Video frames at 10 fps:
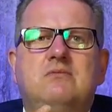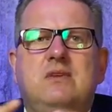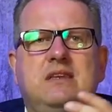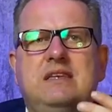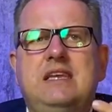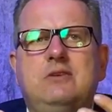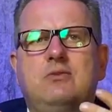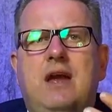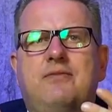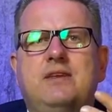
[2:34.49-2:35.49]
need to
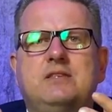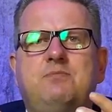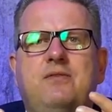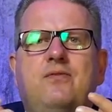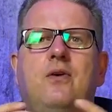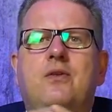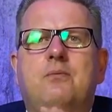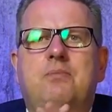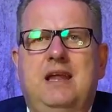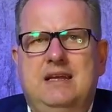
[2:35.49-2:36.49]
have this before
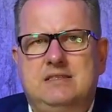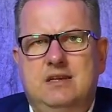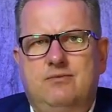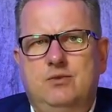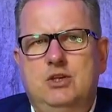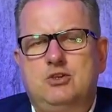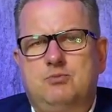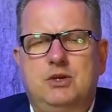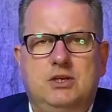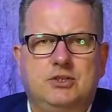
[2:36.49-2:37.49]
the plants have reached
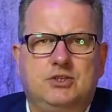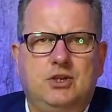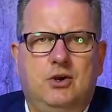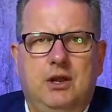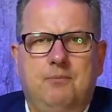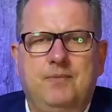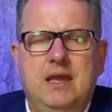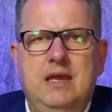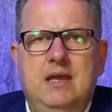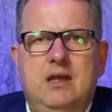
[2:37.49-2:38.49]
British soil.
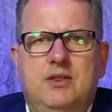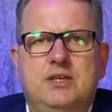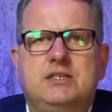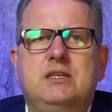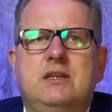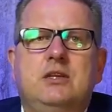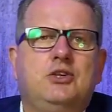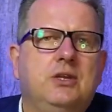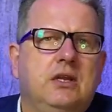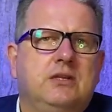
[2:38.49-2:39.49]
This is an
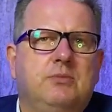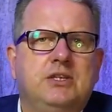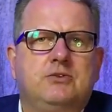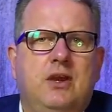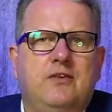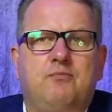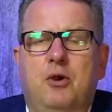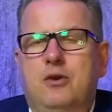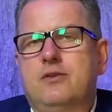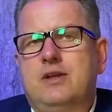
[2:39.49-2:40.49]
additional administrative
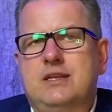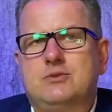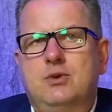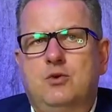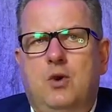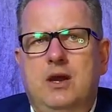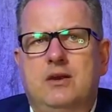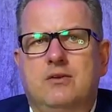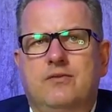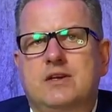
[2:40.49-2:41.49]
burden that is
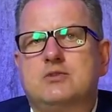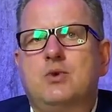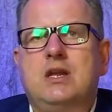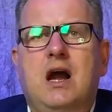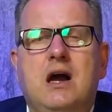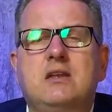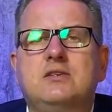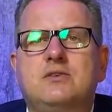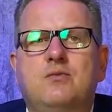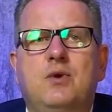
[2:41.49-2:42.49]
required of us,
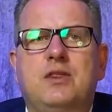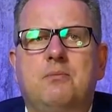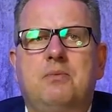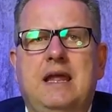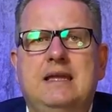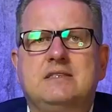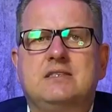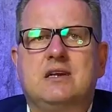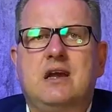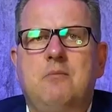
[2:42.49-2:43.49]
regardless of where the
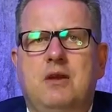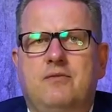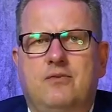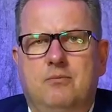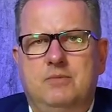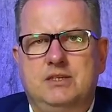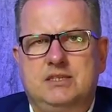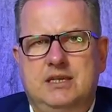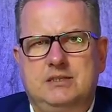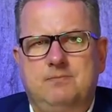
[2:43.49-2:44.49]
plants are coming from, he says.